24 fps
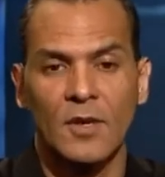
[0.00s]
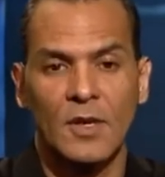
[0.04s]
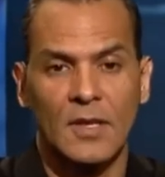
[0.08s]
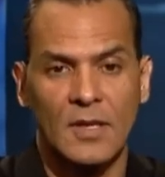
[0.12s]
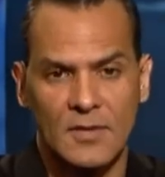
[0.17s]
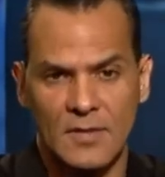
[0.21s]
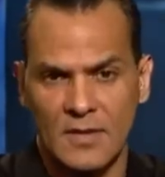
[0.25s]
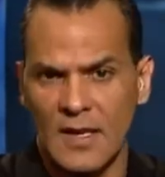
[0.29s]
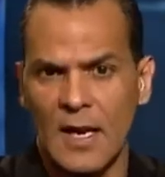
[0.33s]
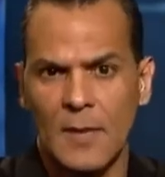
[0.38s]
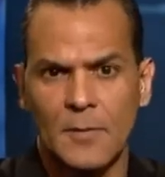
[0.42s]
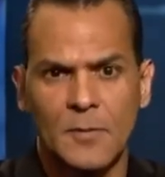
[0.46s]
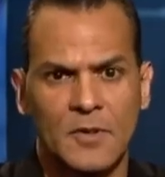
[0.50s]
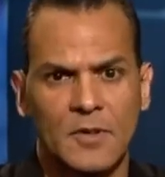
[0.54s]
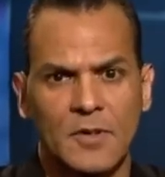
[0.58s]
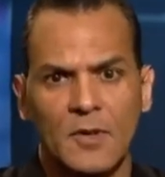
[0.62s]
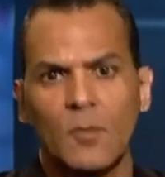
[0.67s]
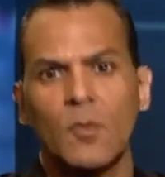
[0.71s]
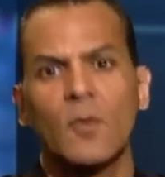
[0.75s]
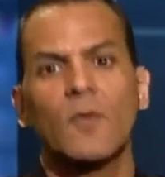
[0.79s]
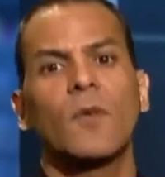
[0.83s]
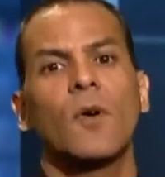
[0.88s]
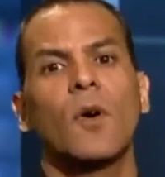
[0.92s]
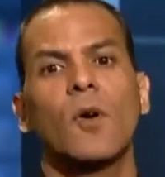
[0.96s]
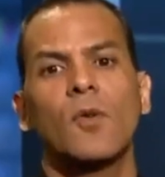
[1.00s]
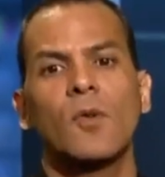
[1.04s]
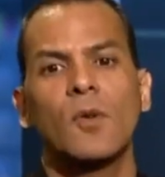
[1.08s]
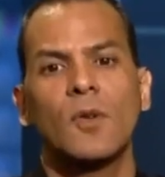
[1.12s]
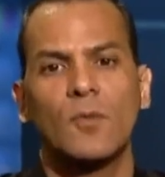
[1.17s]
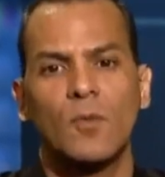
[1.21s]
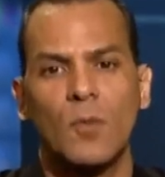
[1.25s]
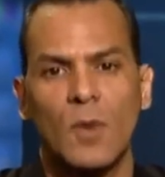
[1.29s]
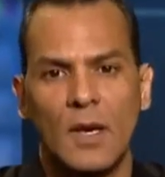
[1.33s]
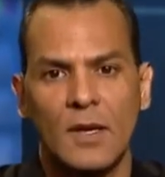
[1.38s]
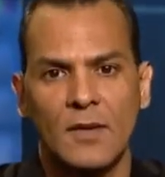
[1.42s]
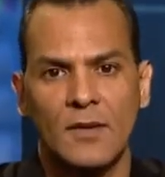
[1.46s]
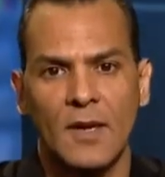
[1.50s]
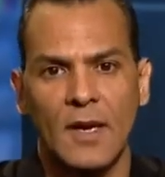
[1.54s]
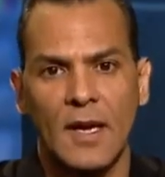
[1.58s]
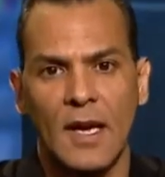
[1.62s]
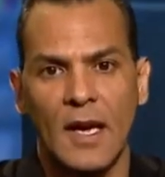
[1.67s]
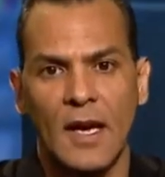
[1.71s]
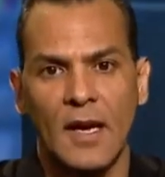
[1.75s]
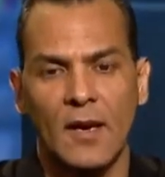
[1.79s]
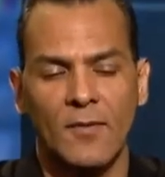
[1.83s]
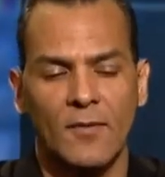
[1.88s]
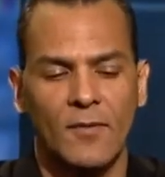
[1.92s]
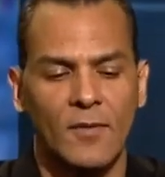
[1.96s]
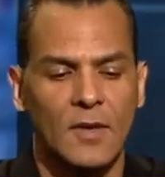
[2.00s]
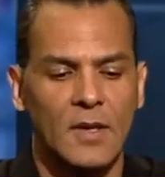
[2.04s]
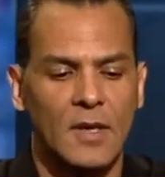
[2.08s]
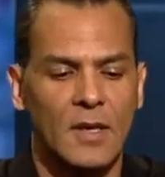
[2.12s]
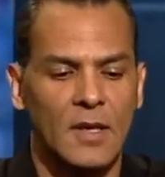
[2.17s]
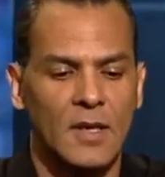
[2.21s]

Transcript: and it's an option that we've always wanted to have.